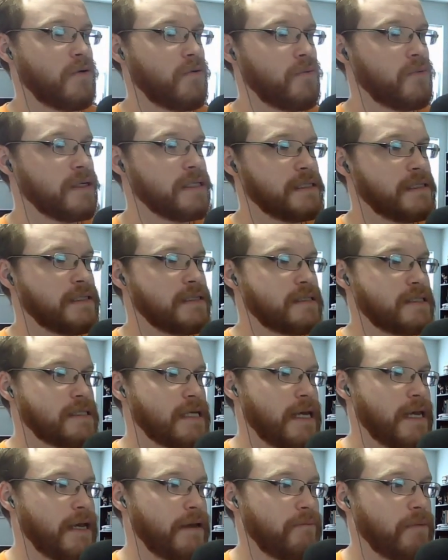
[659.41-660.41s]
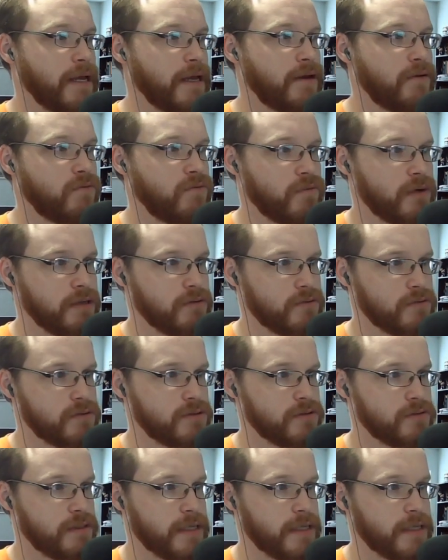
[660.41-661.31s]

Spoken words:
with this game, and we will do